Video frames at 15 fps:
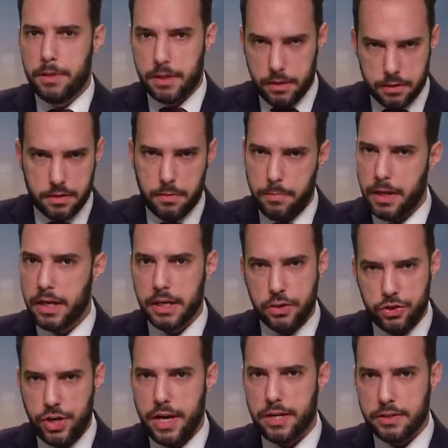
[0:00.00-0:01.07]
Because committing
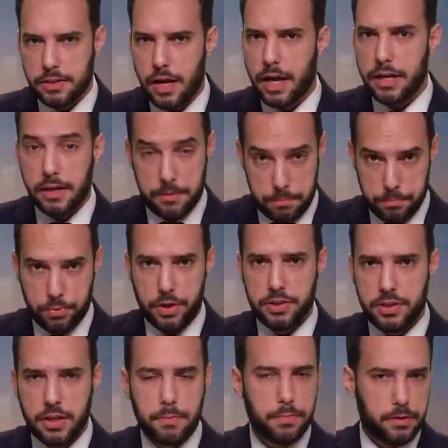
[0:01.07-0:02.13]
genocide and
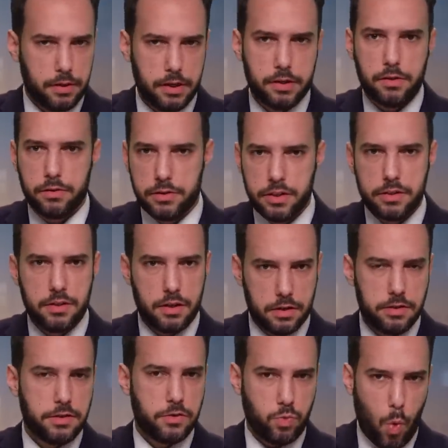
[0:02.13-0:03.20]
imprisoning political
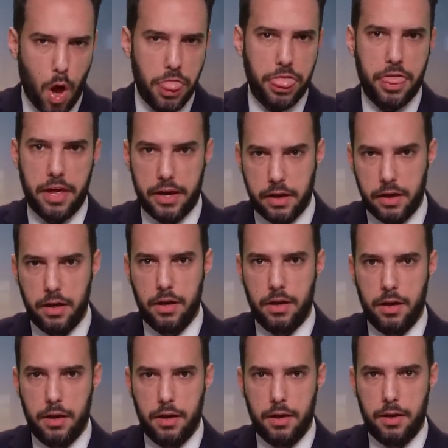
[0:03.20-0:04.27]
dissidents is one thing,
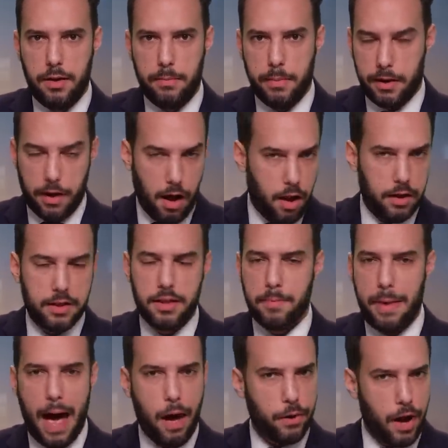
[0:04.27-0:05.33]
but calling
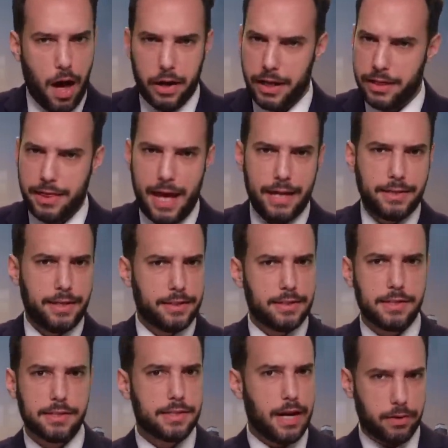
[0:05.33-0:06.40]
them out on it, that
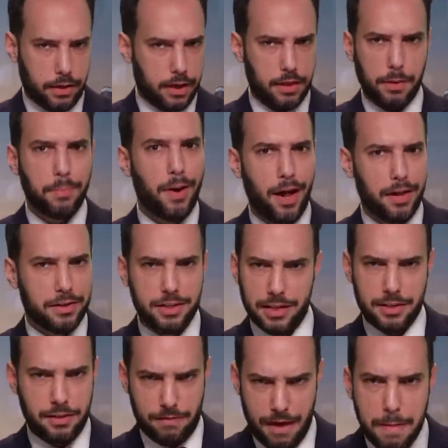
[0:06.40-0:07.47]
doesn't sound like the
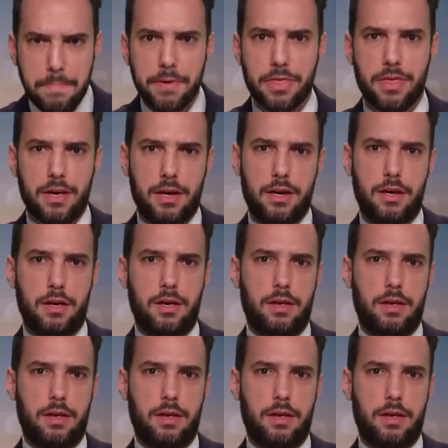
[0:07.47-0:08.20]
politics of empathy.